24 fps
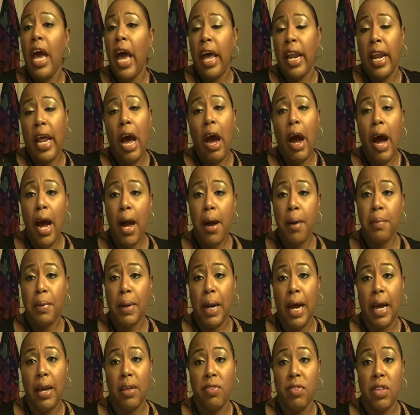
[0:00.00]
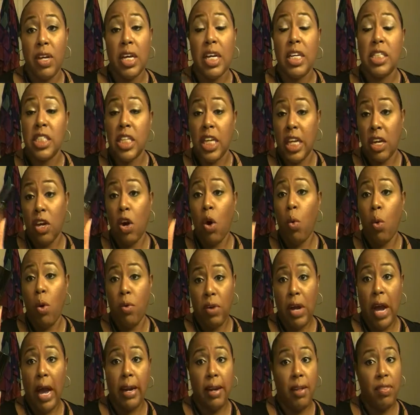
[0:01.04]
And how I apply it thin, because it can go
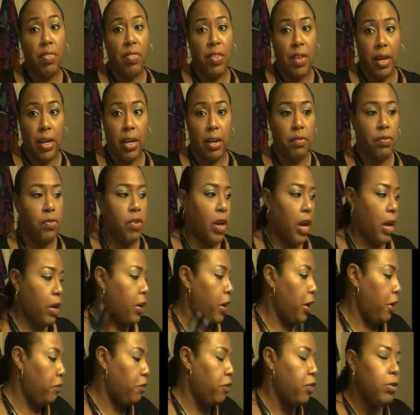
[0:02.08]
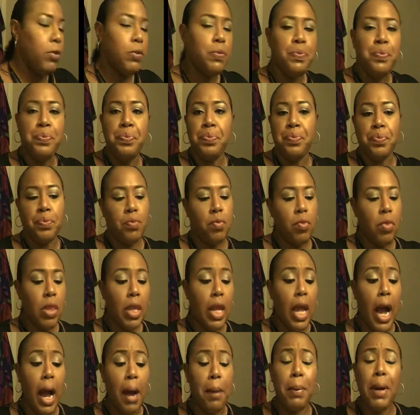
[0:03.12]
on kind of thick if you're not careful.
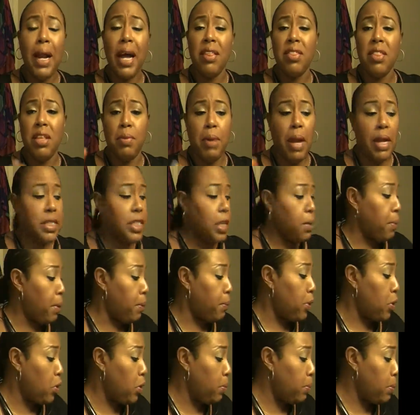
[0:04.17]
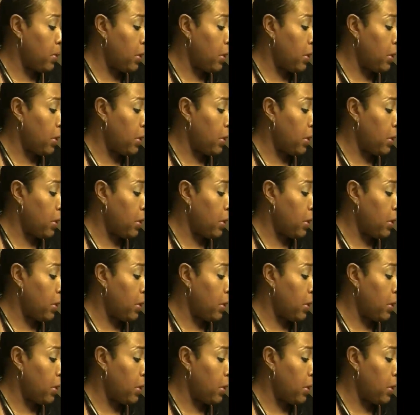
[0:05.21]
I apply it thin. I take my beauty